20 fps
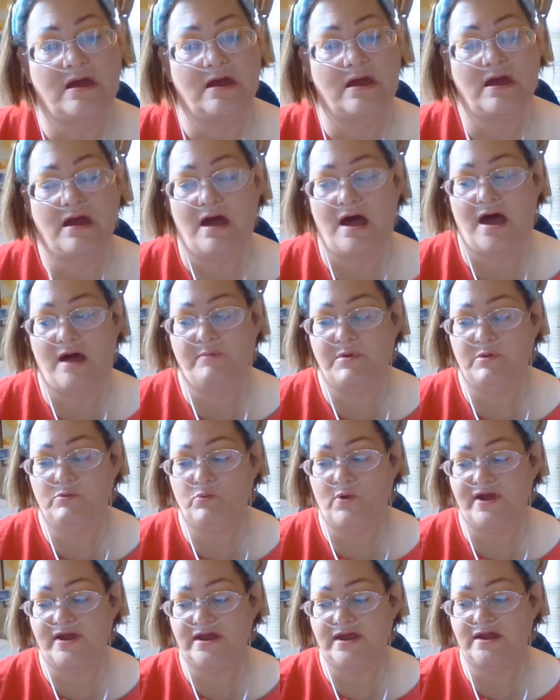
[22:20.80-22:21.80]
I've been
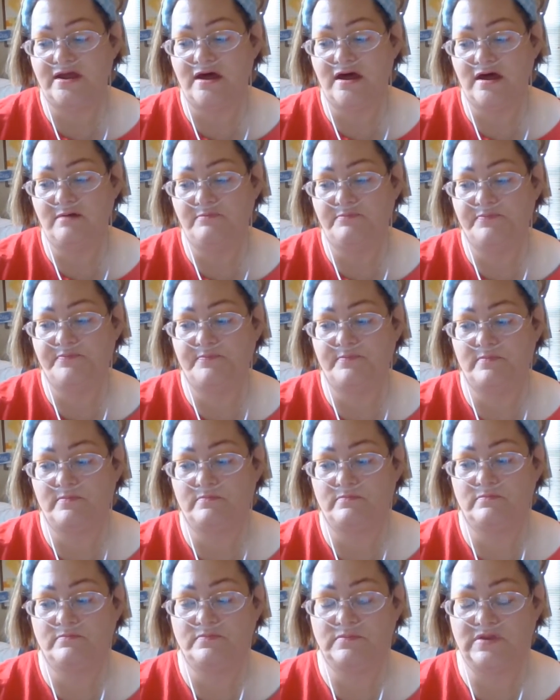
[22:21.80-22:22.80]
waking up
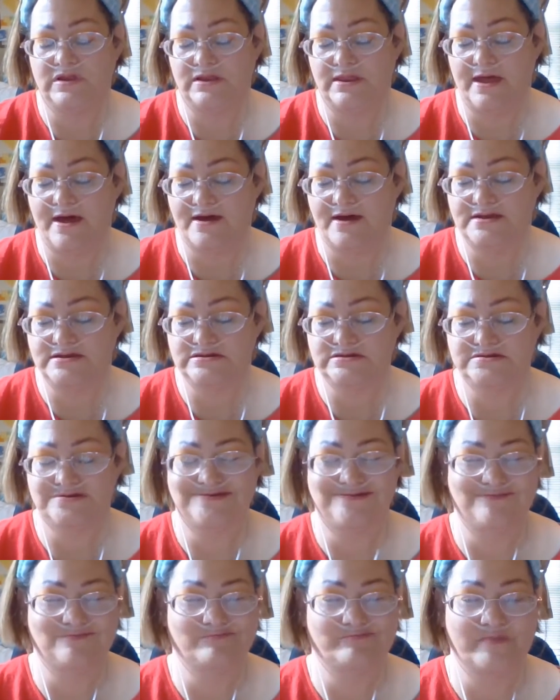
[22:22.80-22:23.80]
the last
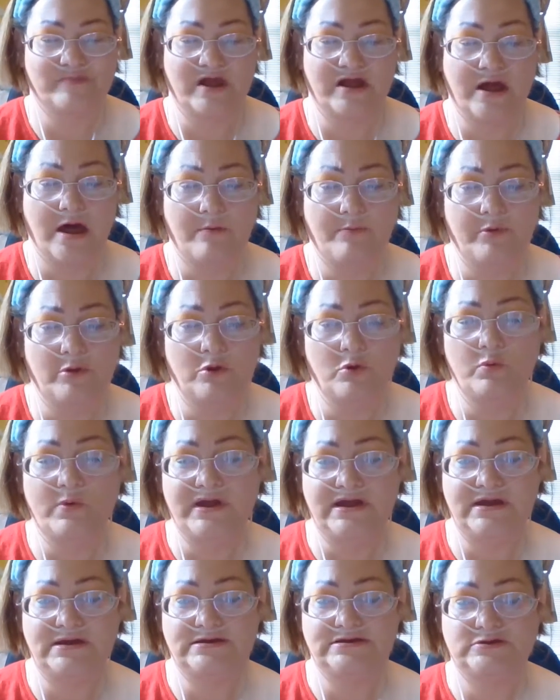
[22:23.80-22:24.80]
couple of
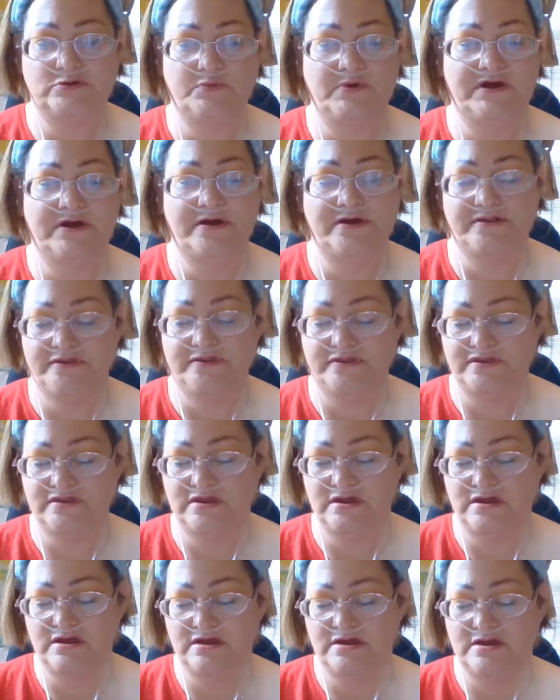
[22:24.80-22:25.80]
weeks with
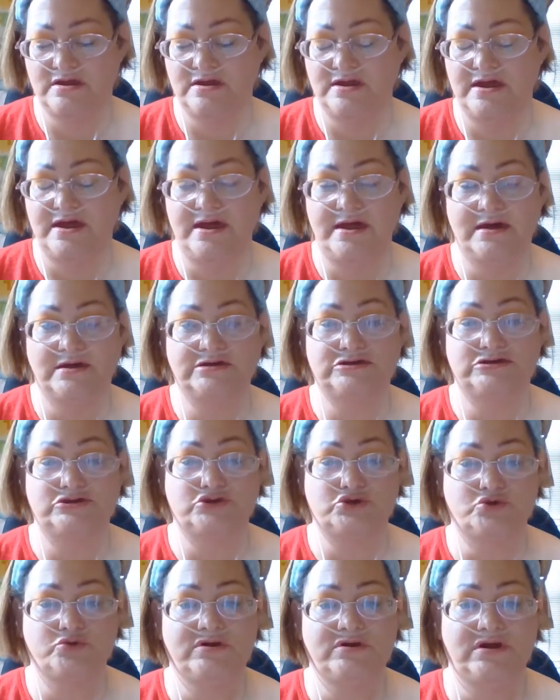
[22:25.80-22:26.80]

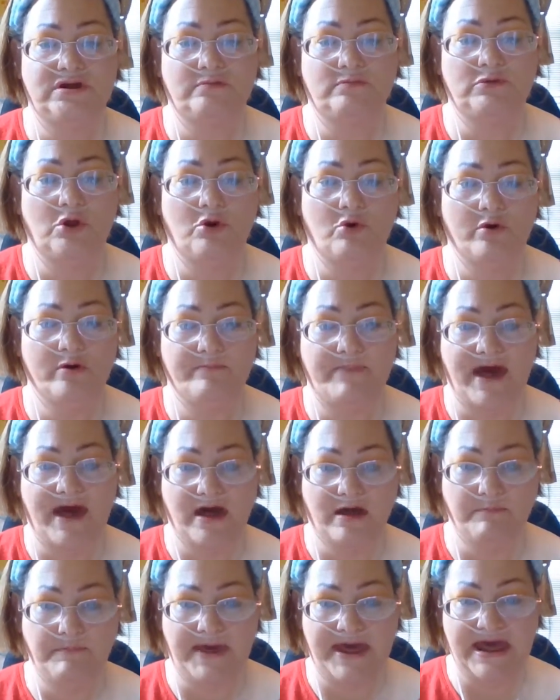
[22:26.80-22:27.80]
extreme lower back
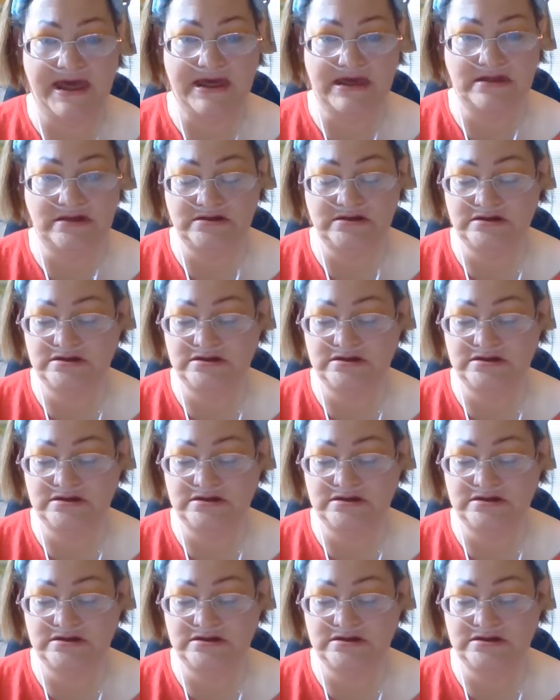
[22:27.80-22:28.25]
pain,